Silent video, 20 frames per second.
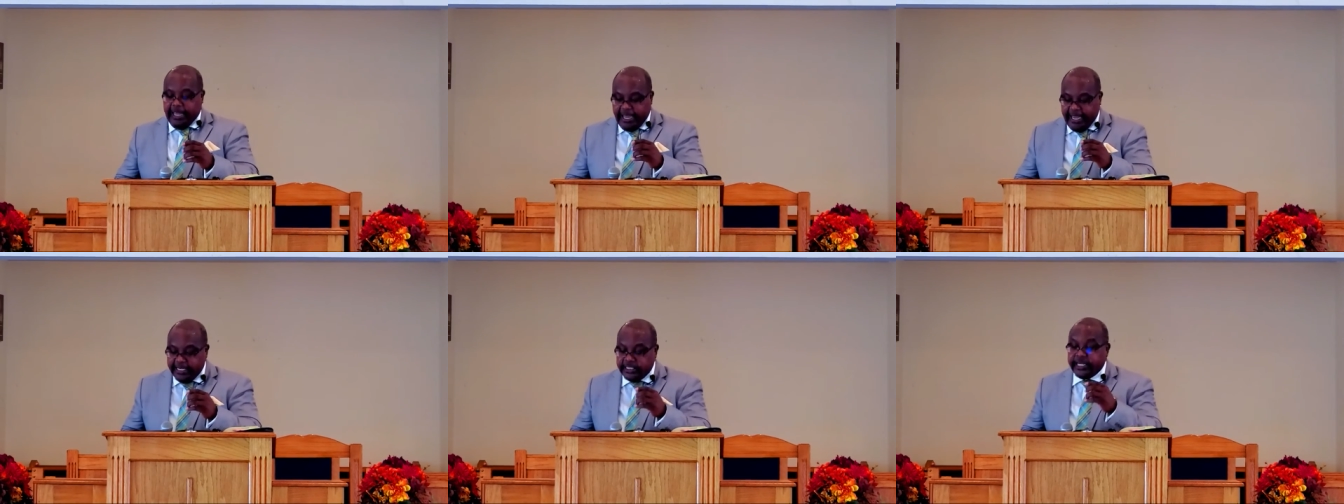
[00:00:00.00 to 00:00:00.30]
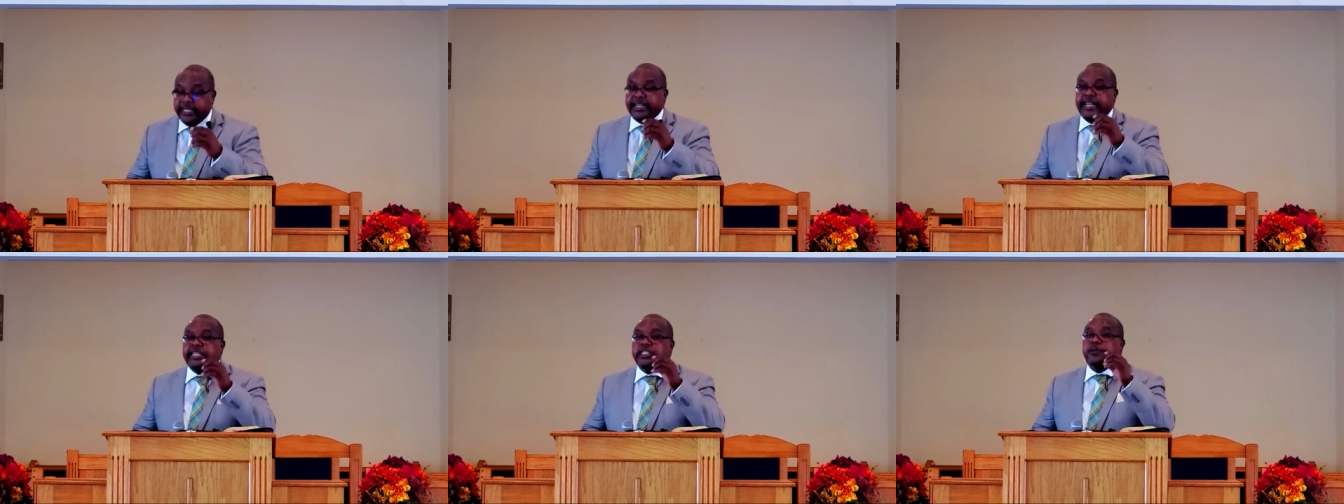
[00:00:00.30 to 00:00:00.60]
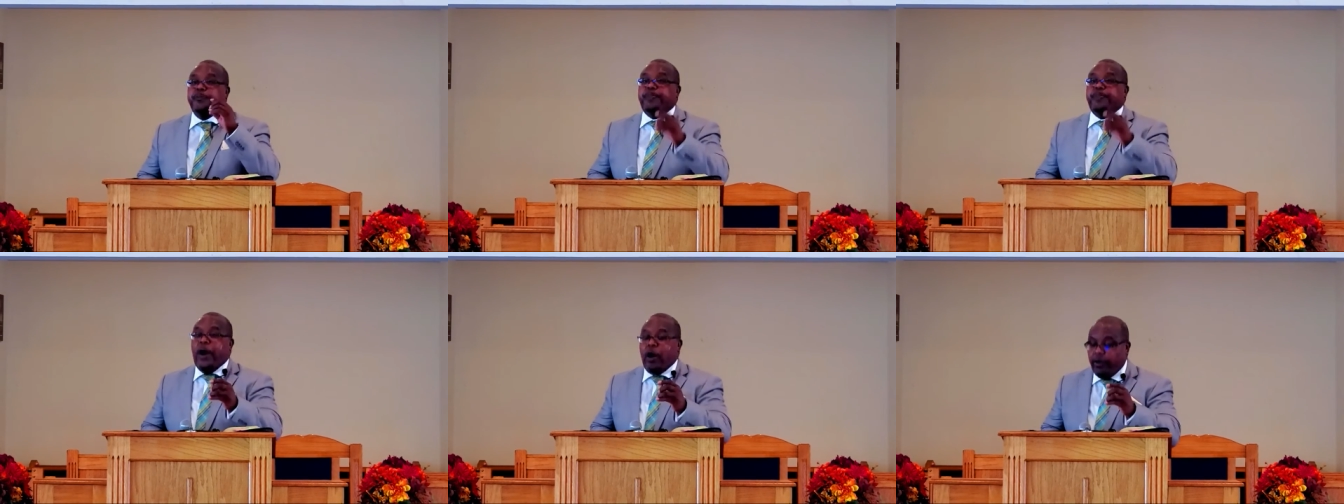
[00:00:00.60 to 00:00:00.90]
is in
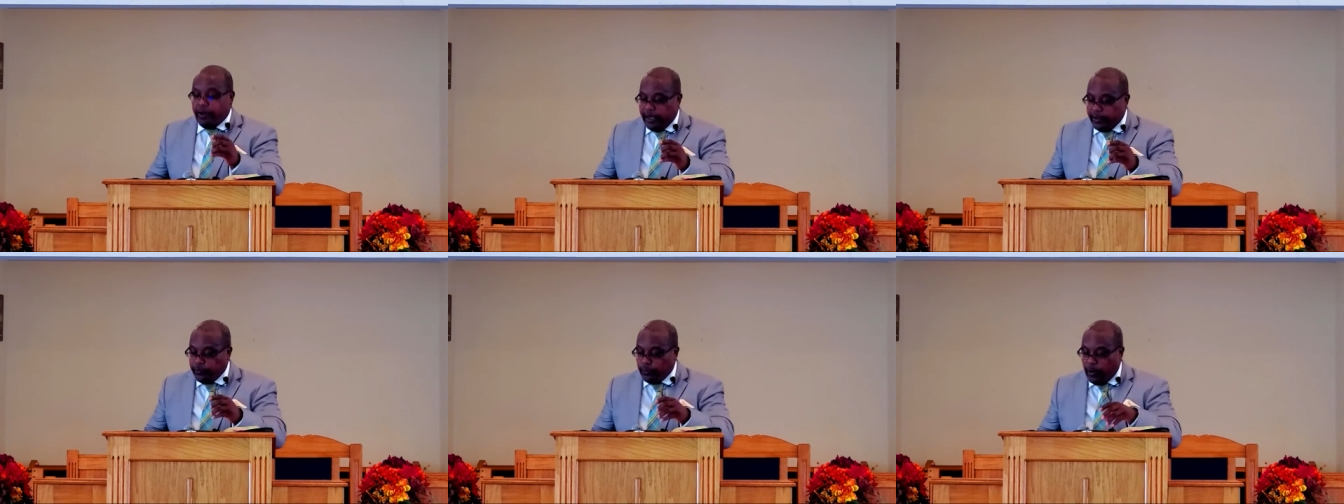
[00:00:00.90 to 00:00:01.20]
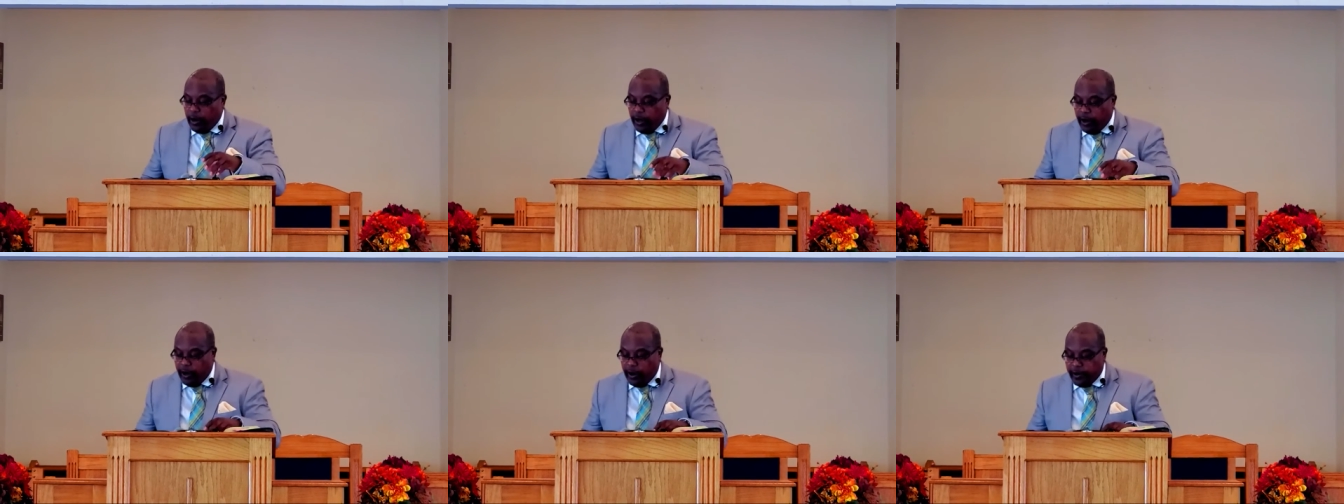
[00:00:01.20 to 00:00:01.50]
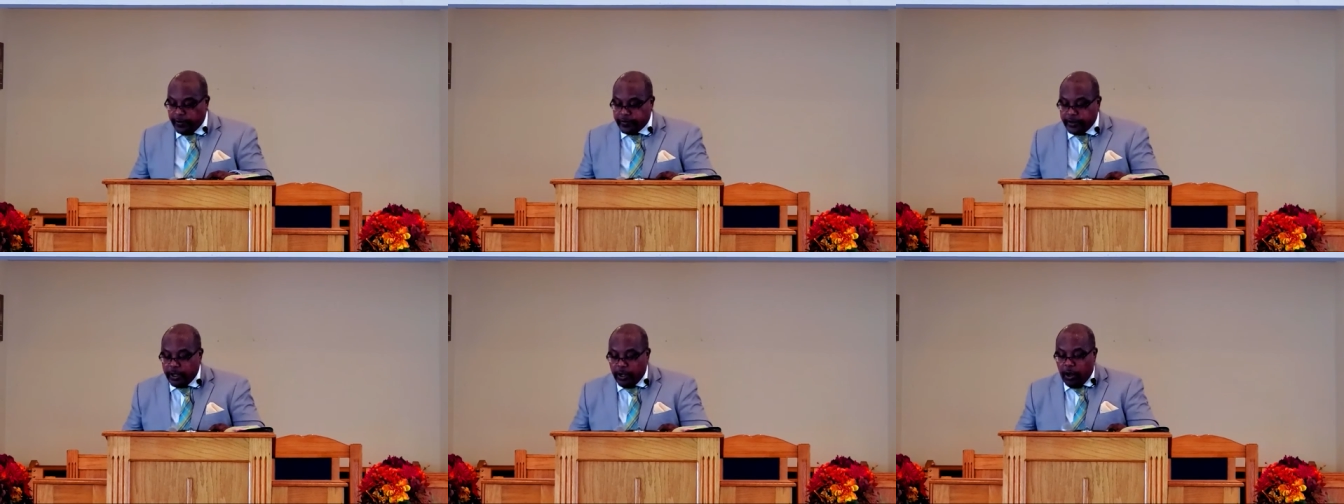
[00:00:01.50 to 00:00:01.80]
his spoken
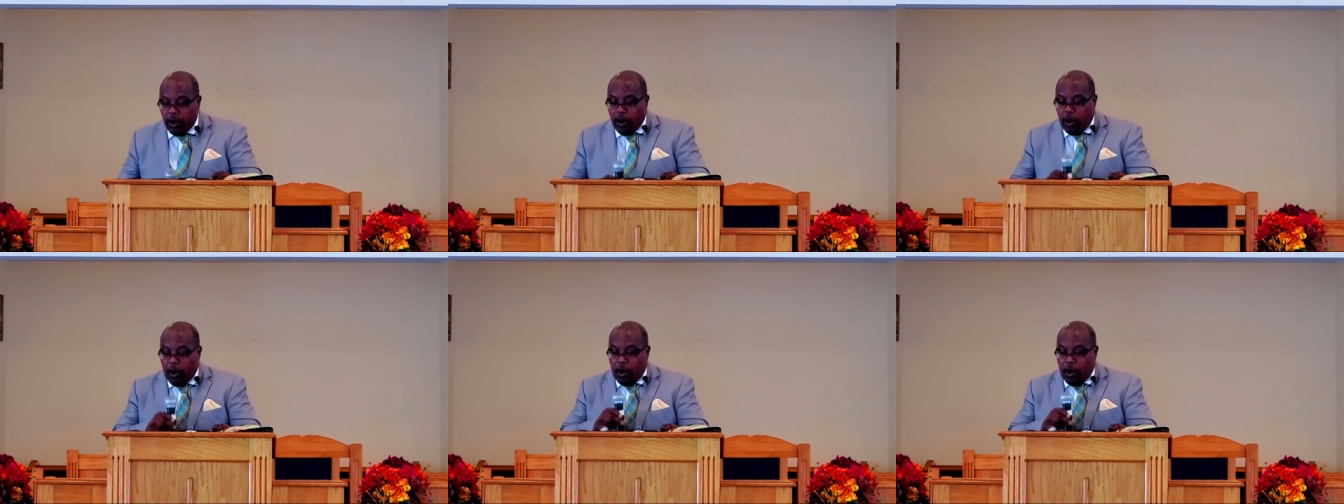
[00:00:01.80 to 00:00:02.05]
word,